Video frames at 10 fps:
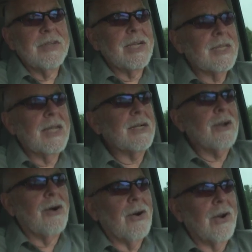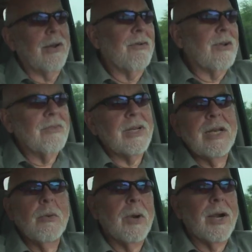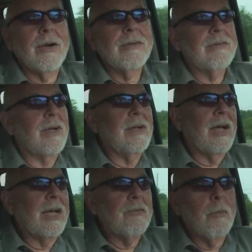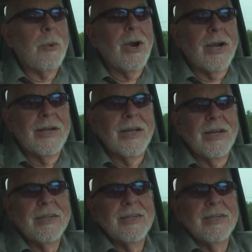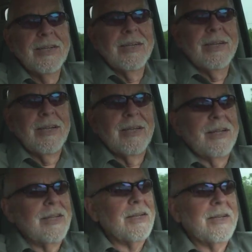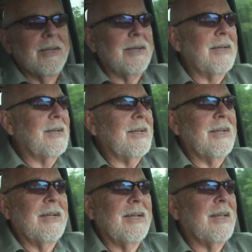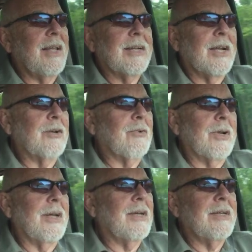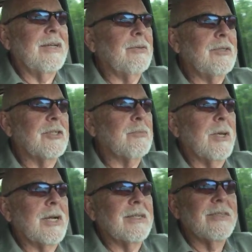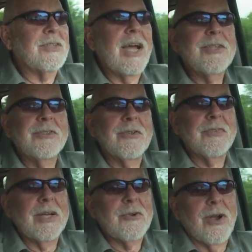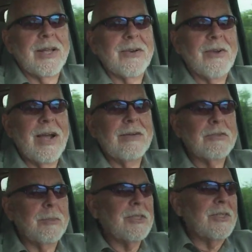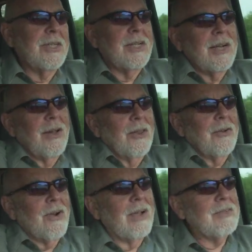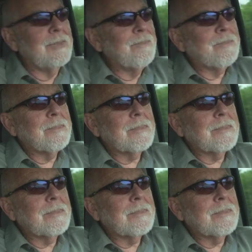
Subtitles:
to have taken that car and driven anywhere out of a parking lot in that country. It would just been a disaster if I tried to drive. So my son did all the driving.